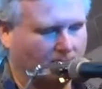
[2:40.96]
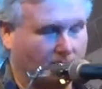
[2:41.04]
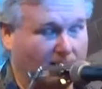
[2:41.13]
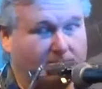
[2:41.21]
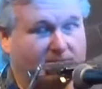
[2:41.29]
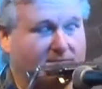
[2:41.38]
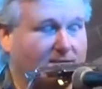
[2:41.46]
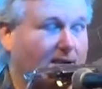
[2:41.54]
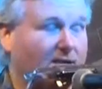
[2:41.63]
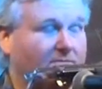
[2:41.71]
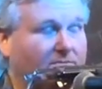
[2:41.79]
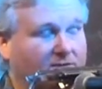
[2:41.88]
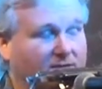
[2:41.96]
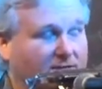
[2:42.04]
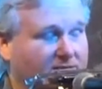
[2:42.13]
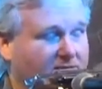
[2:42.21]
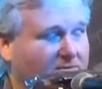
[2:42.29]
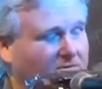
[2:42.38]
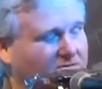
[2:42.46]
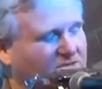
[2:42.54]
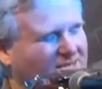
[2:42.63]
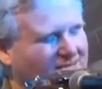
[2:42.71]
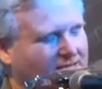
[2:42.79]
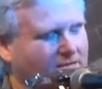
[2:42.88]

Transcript: Let me soft kiss your cheek,